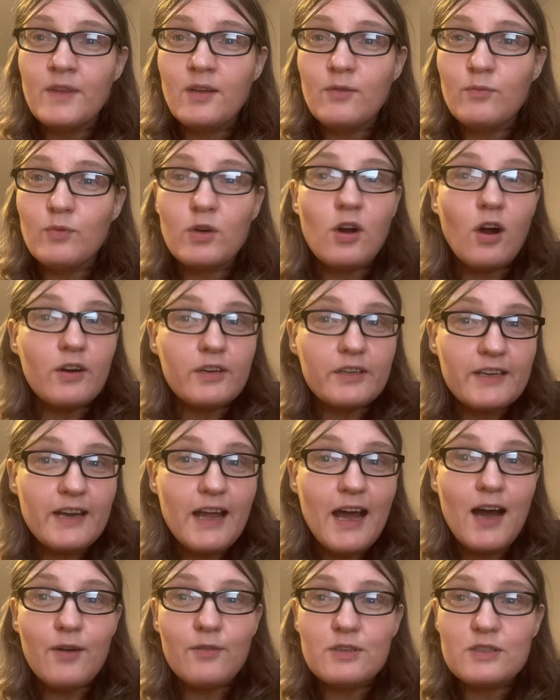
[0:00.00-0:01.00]
regarded
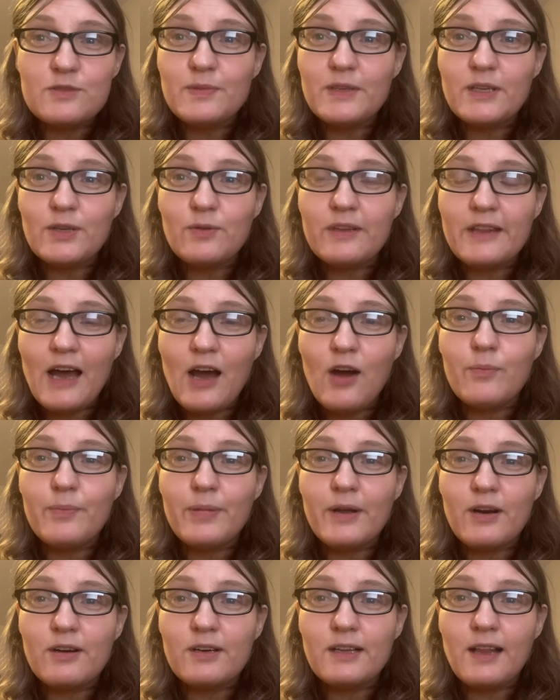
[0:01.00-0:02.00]
now as being without
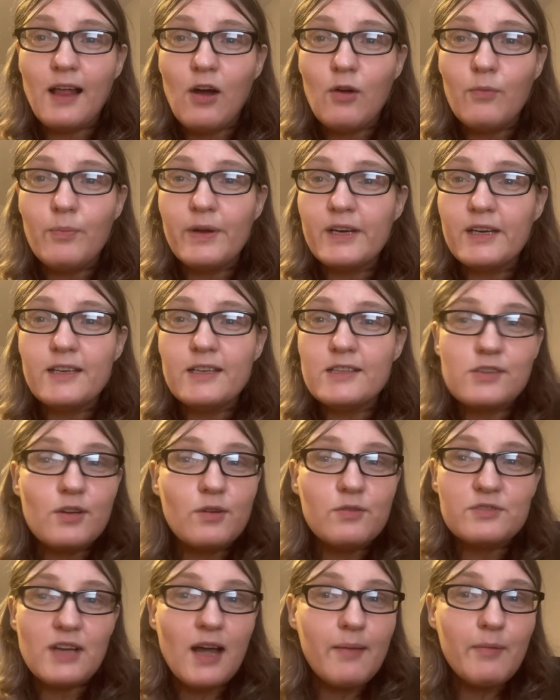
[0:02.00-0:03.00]
parallel, but in its
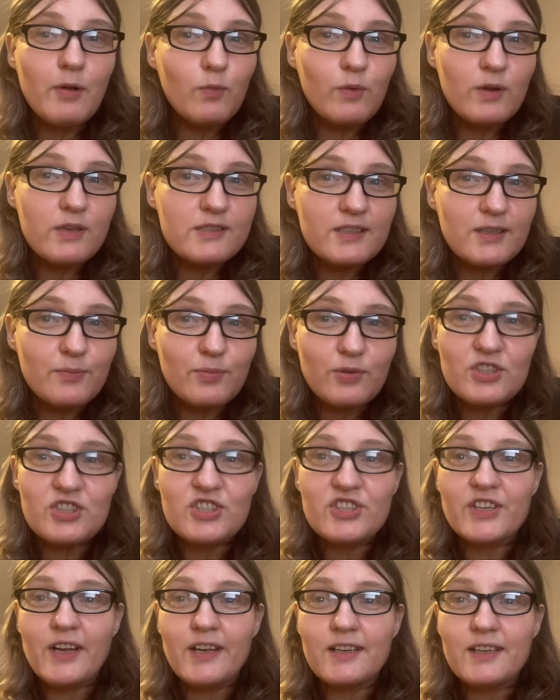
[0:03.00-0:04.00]
own time it wasn't
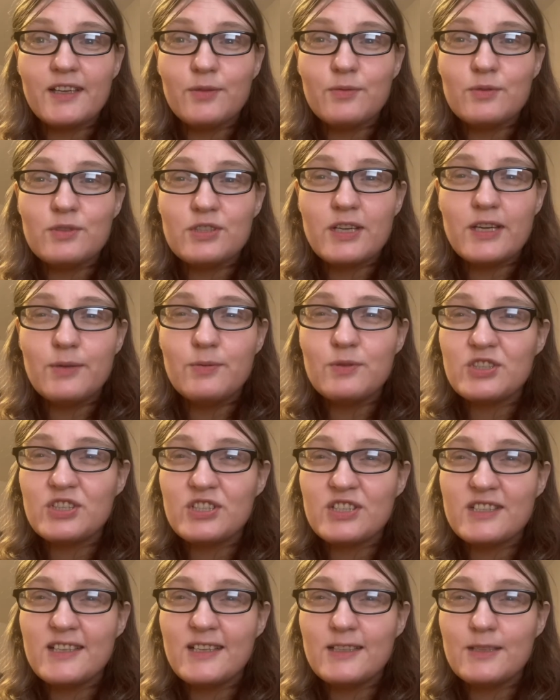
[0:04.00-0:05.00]
appreciated. It was he was
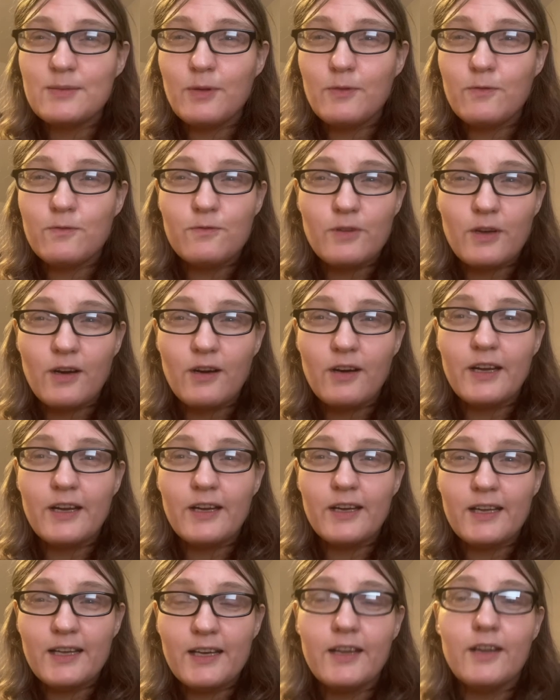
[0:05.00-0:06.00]
just seen to be
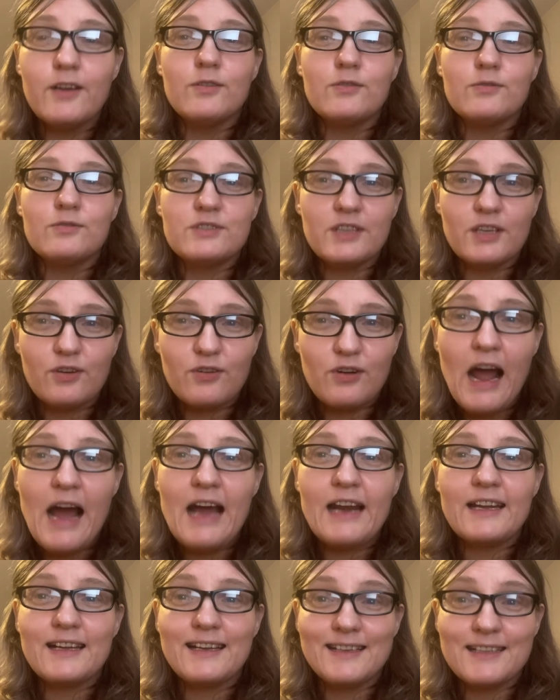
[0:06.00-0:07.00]
very
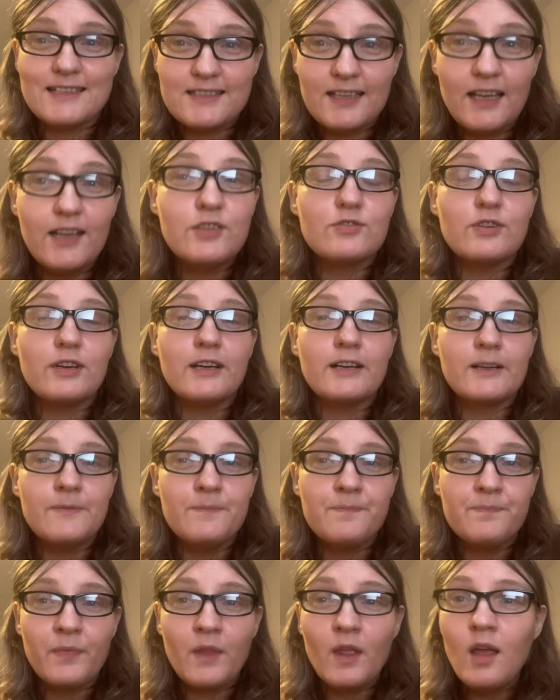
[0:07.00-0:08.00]
idiosyncratic and eccentric.
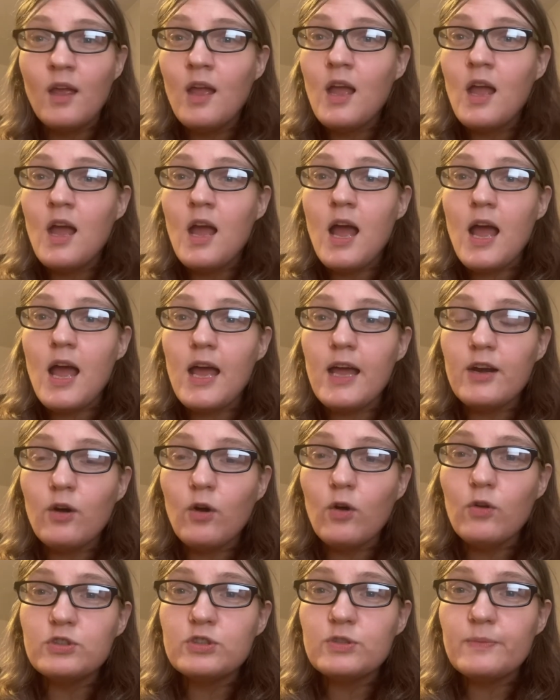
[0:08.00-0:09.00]
And
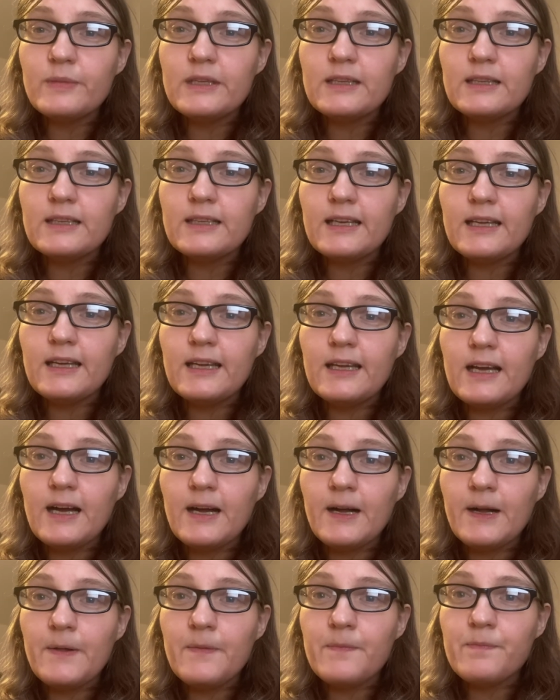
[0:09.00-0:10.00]
ultimately,
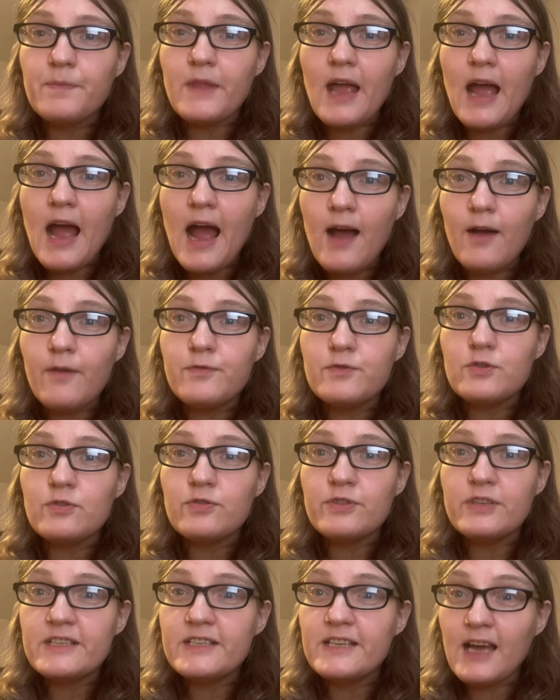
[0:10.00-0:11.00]
um, after
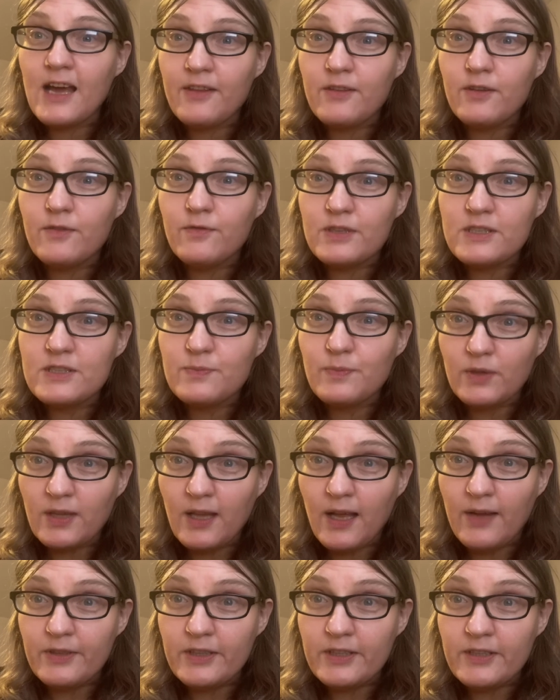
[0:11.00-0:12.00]
the death of his
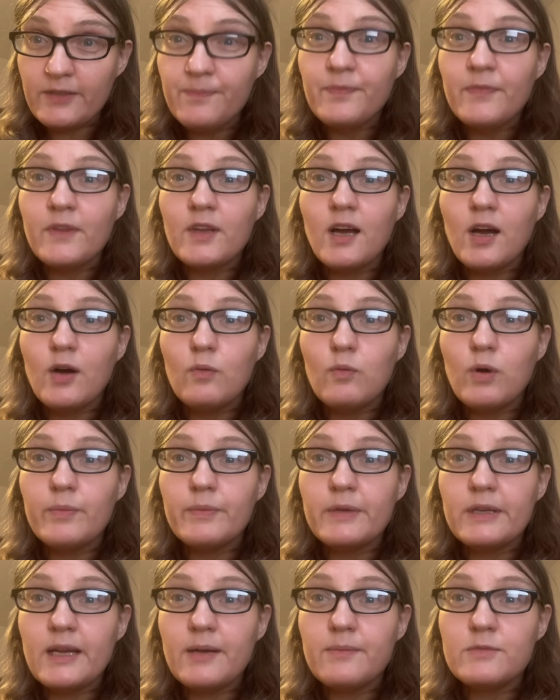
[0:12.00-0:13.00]
beloved, a
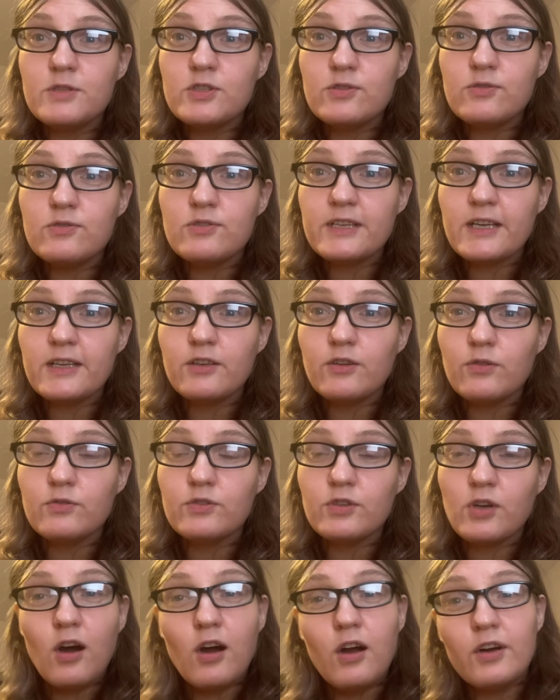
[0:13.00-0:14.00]
woman named Suzette
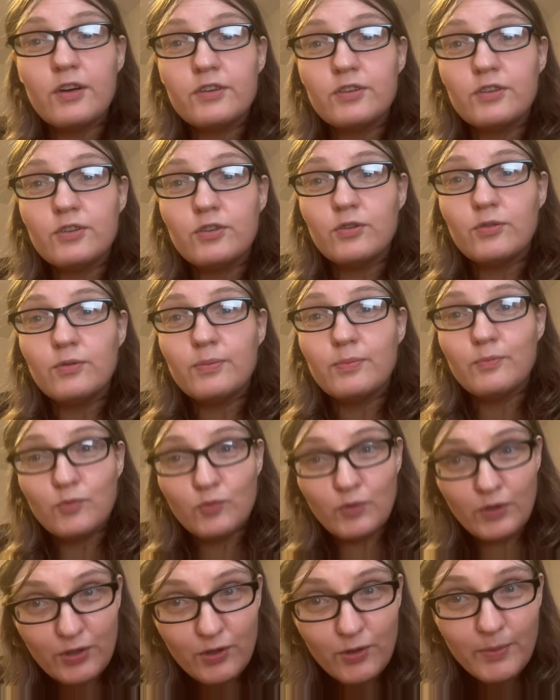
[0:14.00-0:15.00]
Gontard, who,
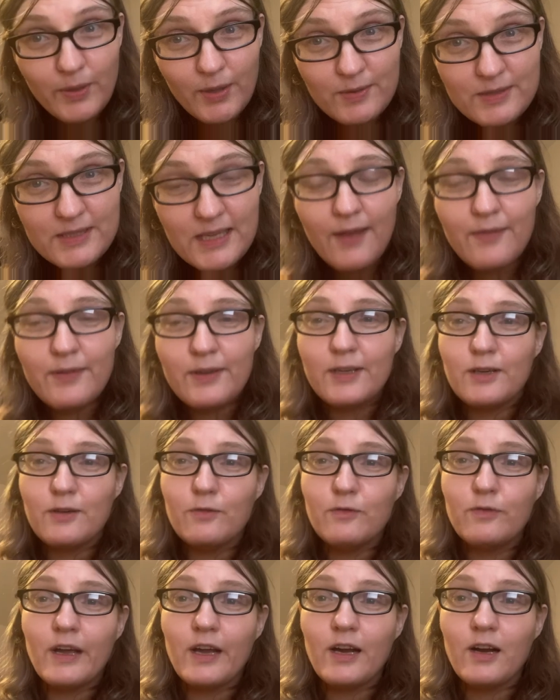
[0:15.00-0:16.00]
with whom he was having an
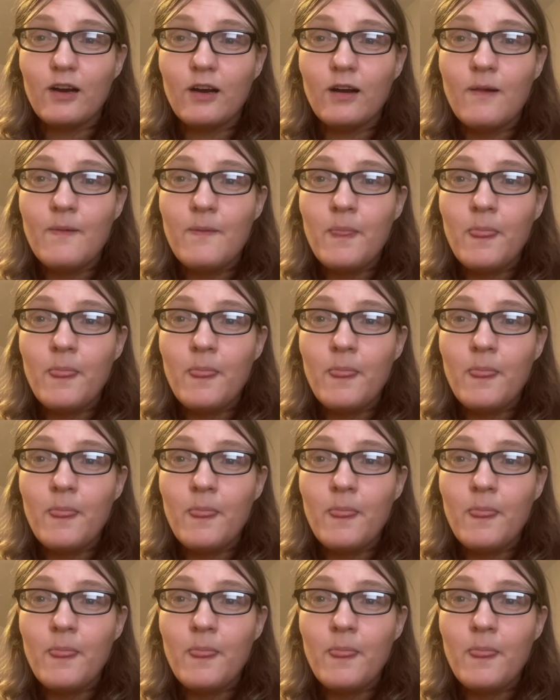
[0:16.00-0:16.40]
affair.